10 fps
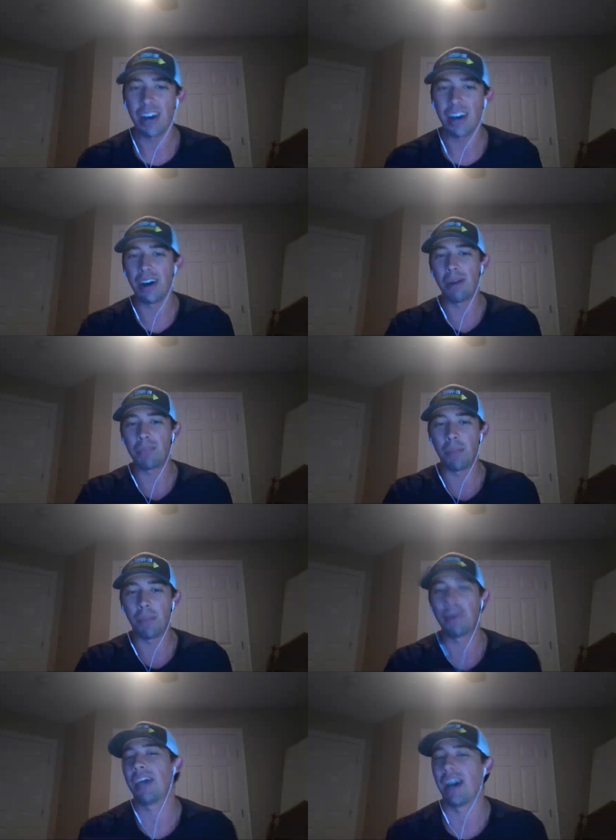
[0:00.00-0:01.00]
Um,
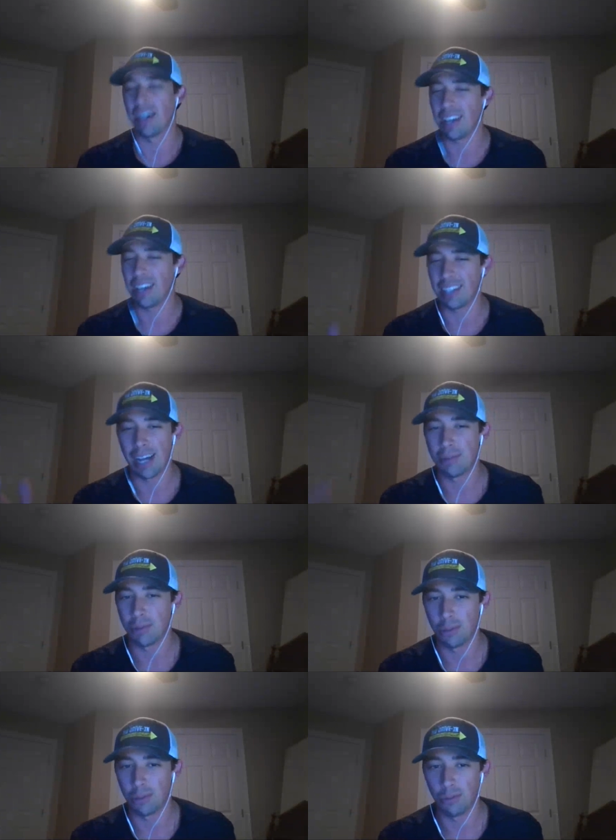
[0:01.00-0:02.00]
but yeah, a lot of times it
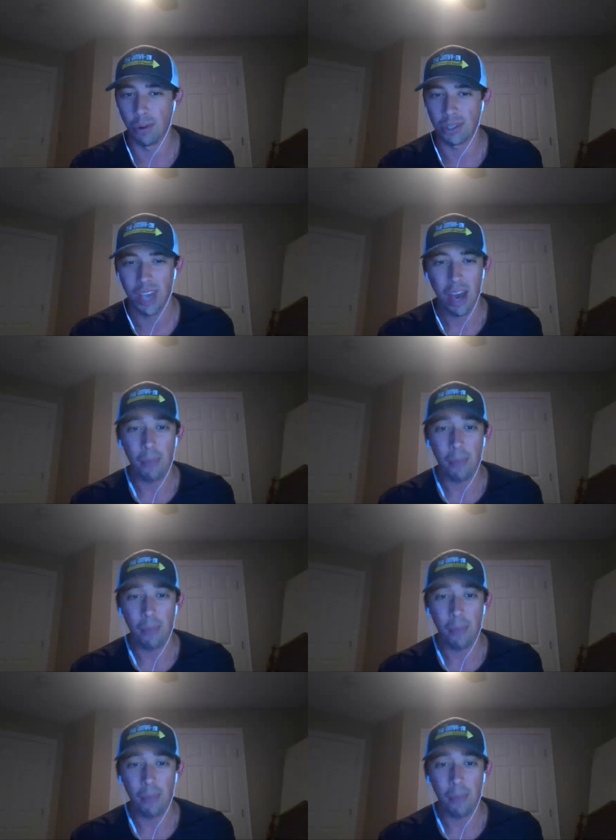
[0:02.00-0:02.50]
was forced.